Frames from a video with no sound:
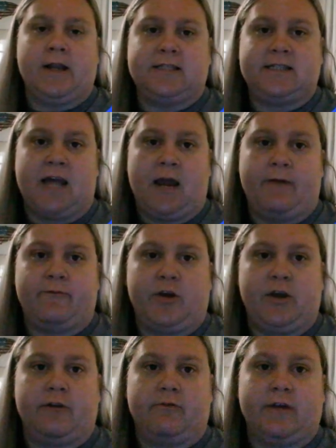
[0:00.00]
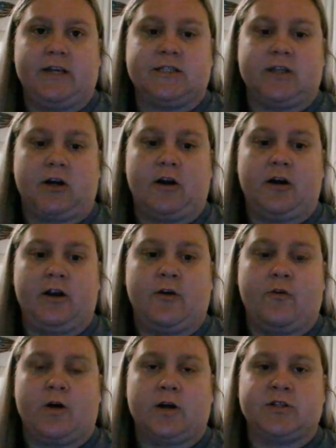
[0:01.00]
it's time for you to recert
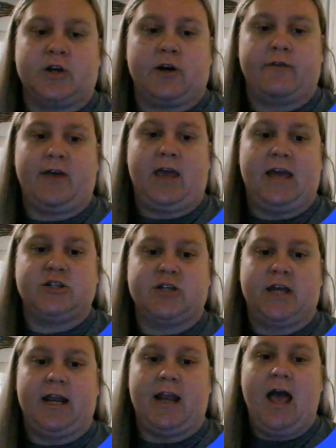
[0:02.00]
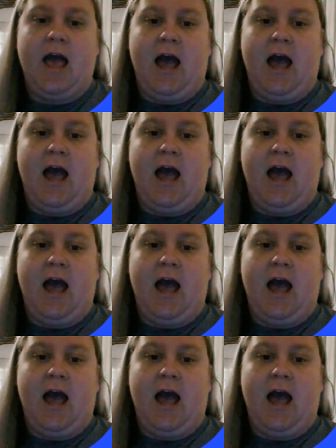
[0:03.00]
your certification.